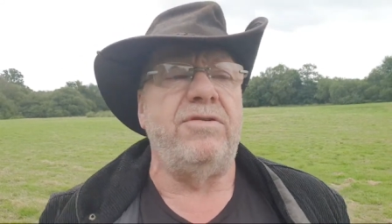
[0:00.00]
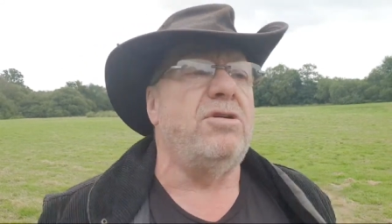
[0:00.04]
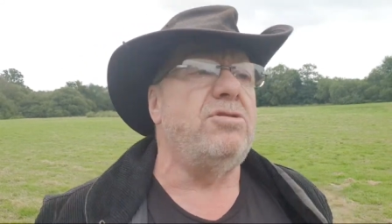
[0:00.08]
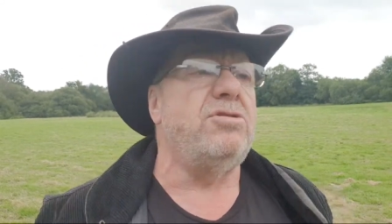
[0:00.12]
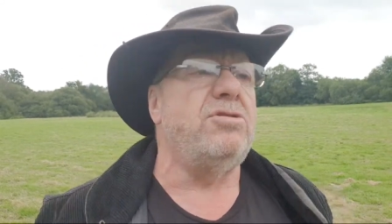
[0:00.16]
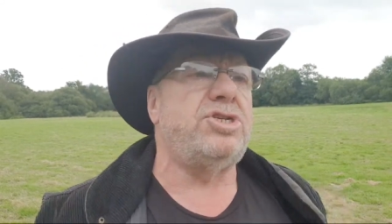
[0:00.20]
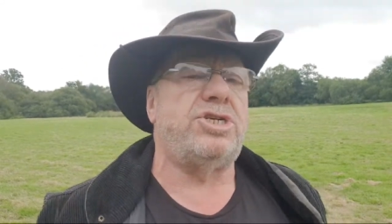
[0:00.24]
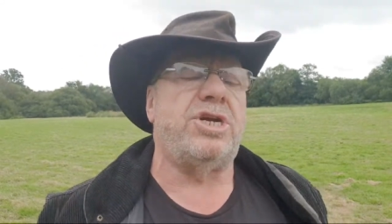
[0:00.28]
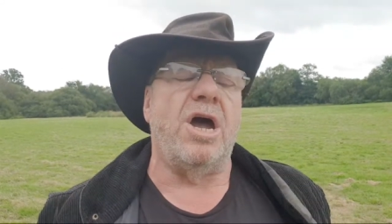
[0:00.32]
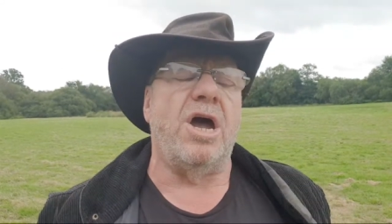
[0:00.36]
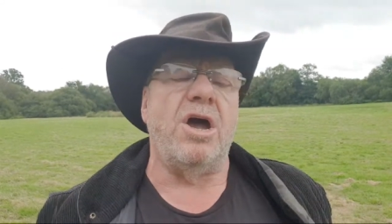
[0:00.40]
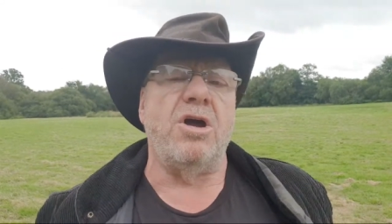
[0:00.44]

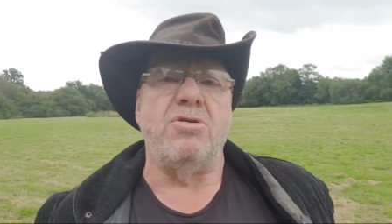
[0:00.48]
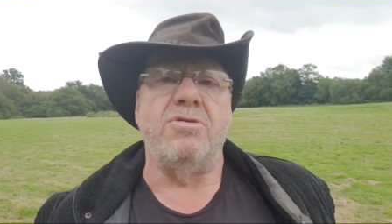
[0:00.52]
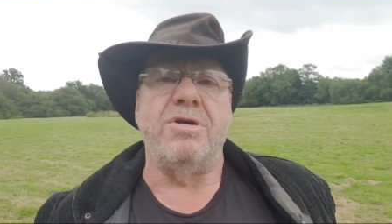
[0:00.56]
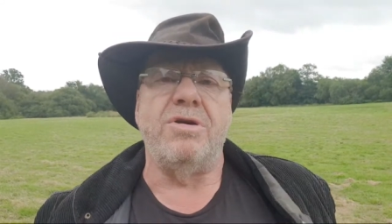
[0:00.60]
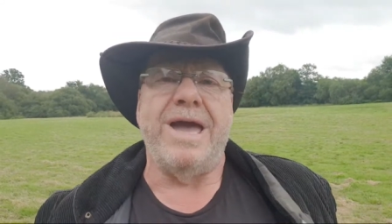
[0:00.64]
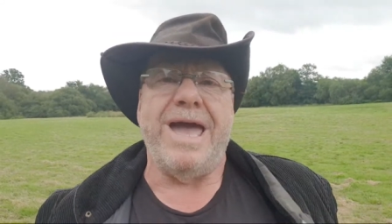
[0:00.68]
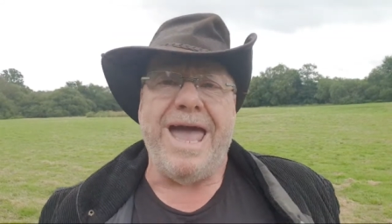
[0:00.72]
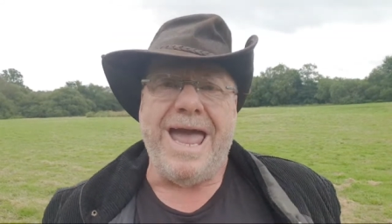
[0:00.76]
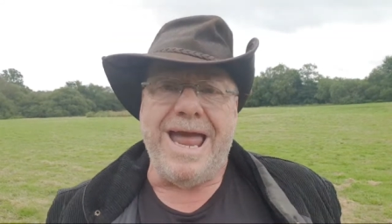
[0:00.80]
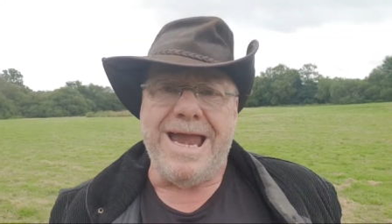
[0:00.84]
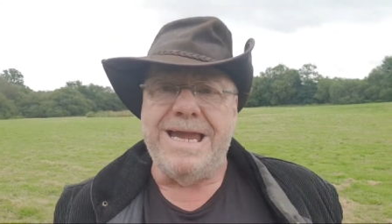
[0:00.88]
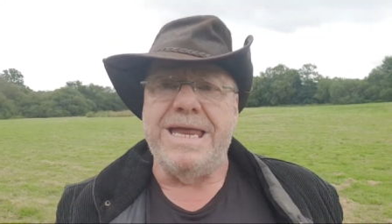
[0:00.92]
if you
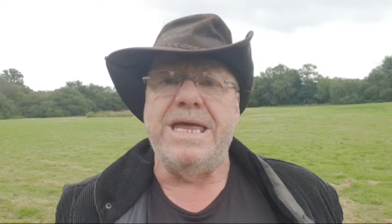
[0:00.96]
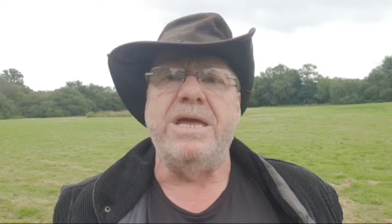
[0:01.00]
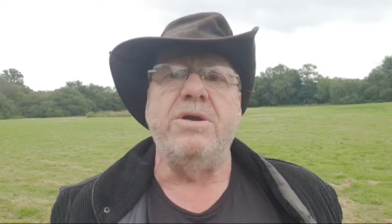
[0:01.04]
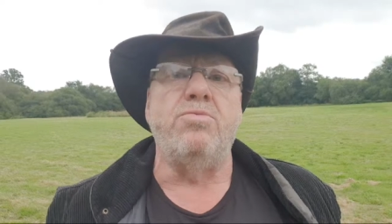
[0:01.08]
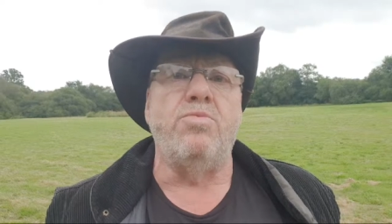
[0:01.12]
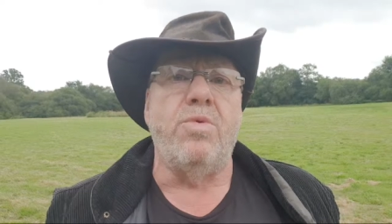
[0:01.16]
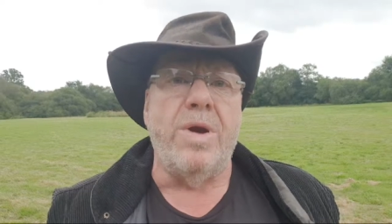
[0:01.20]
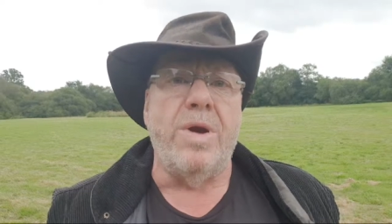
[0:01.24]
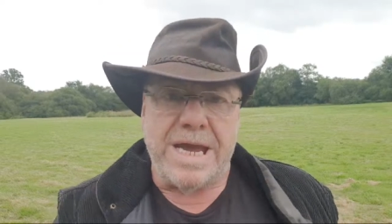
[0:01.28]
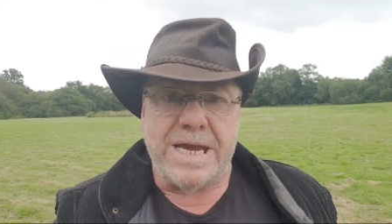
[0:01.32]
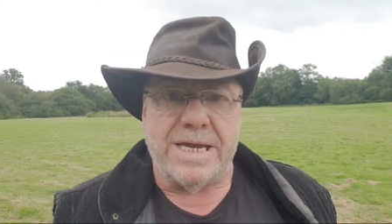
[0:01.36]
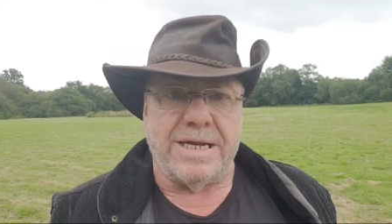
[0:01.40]
show
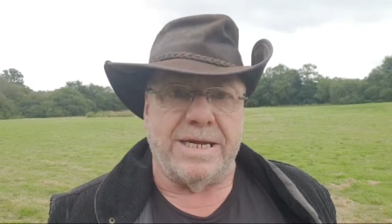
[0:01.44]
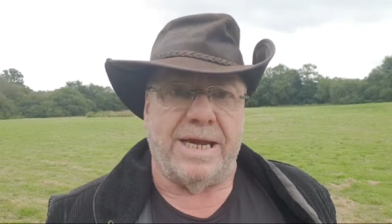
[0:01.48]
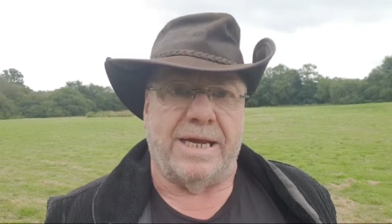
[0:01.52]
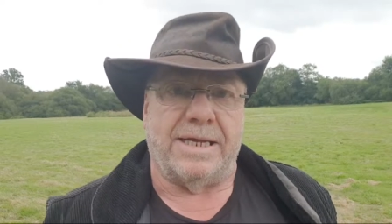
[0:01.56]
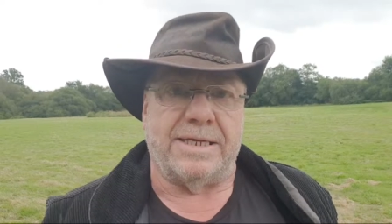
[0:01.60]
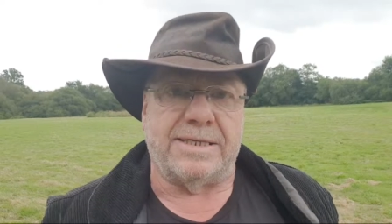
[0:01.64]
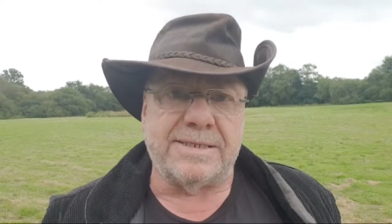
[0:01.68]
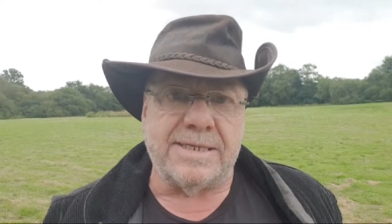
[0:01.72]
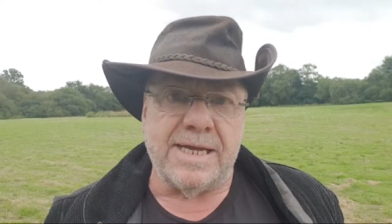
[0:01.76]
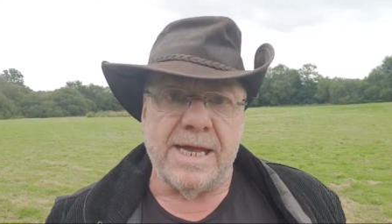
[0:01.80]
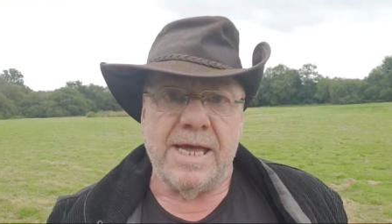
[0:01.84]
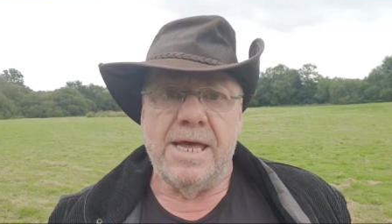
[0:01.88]
any
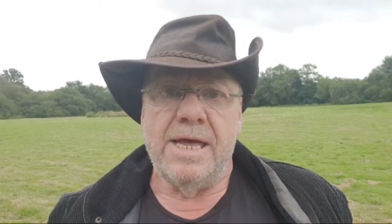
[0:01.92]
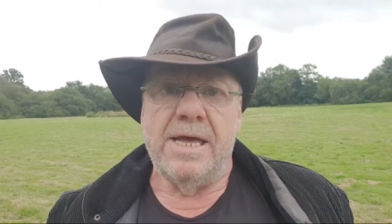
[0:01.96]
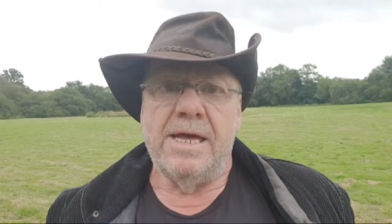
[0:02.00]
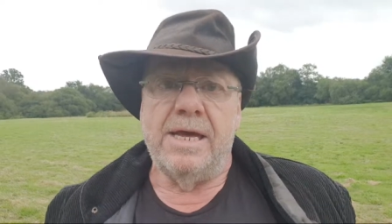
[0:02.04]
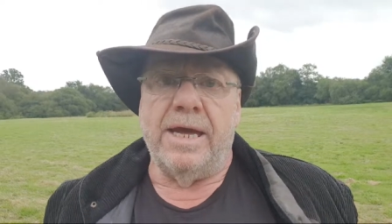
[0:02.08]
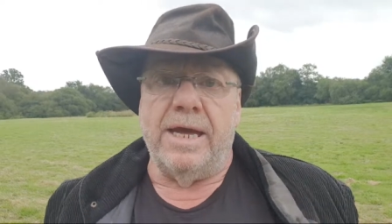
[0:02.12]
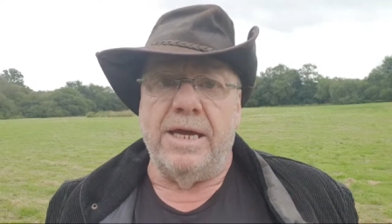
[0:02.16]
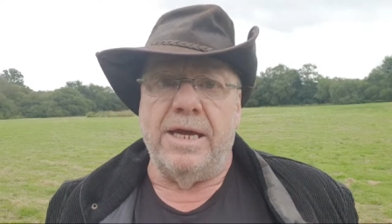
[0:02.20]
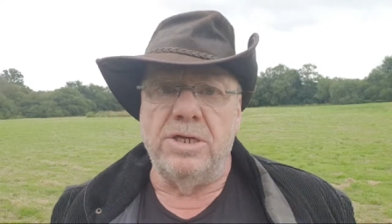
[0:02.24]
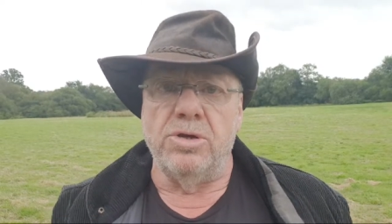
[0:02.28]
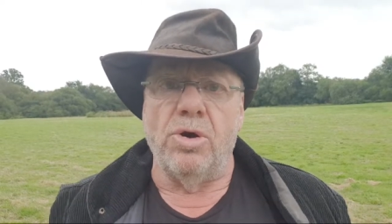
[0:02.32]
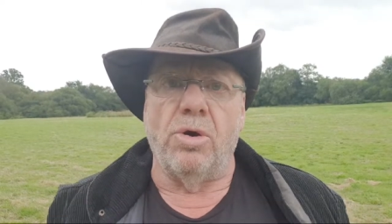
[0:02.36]
weakness
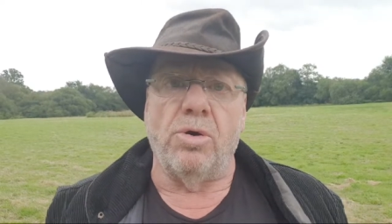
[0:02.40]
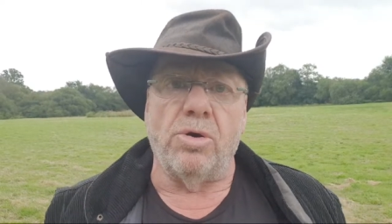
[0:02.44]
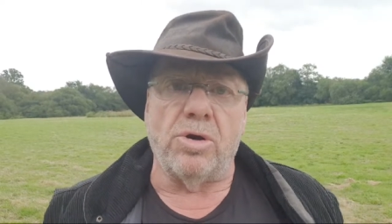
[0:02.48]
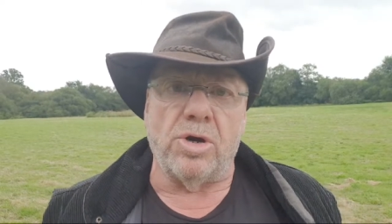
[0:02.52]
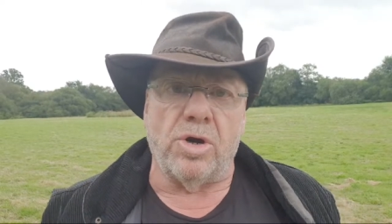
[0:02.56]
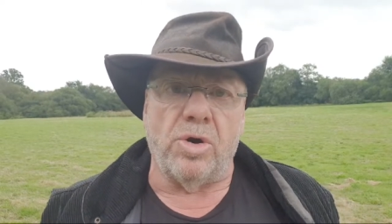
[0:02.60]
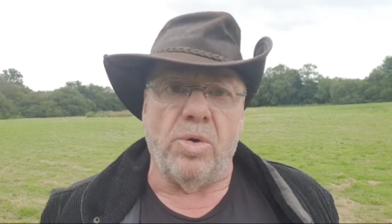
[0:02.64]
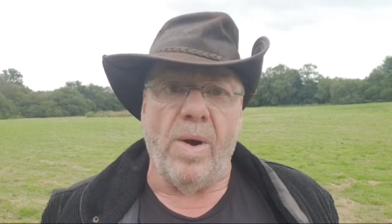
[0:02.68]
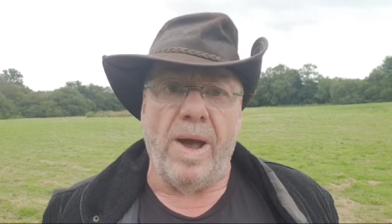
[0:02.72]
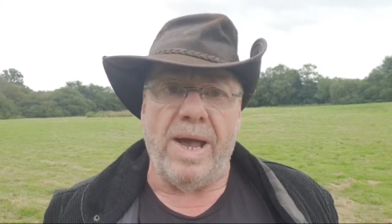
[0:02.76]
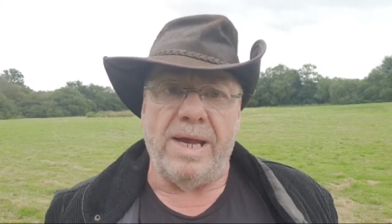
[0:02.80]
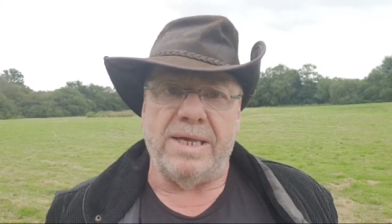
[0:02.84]
in
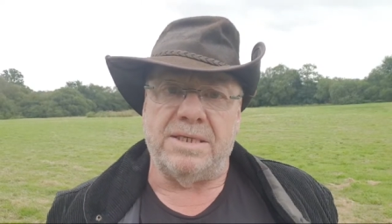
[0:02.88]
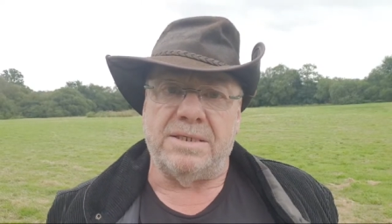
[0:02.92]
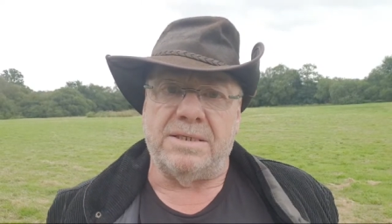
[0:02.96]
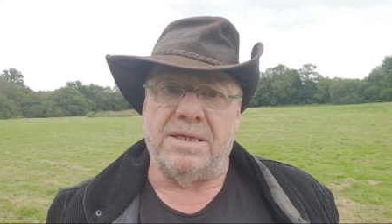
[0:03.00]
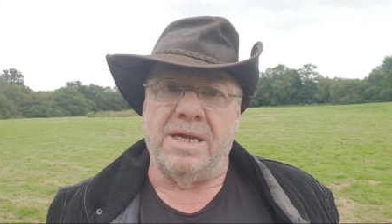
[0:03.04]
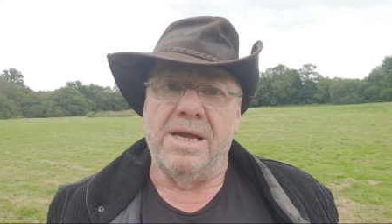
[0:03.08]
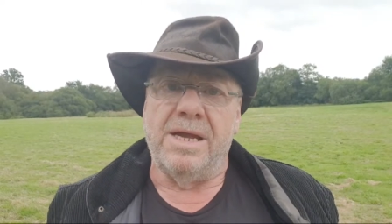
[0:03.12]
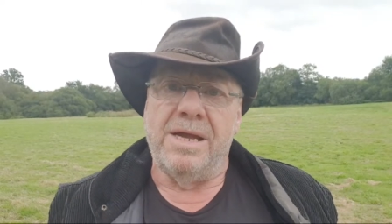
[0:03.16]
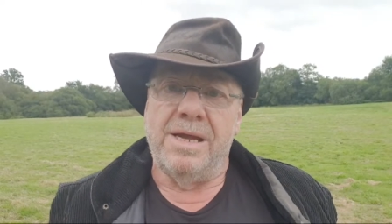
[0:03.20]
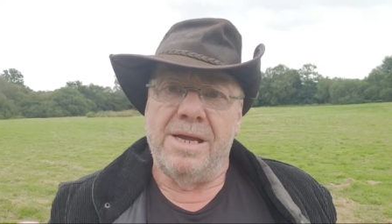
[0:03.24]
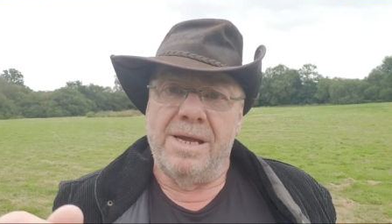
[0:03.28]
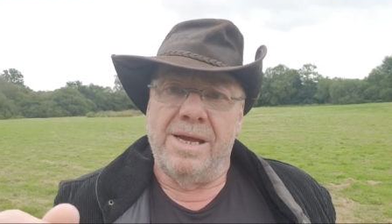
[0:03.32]
your
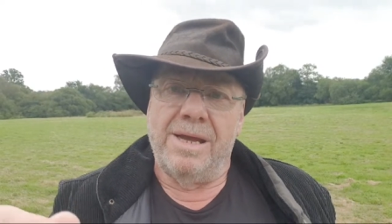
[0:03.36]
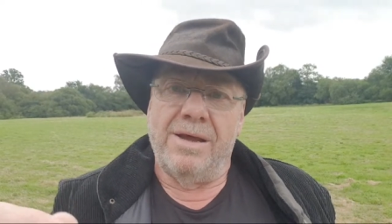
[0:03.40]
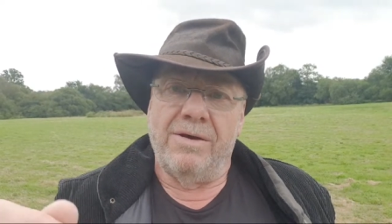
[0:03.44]
quest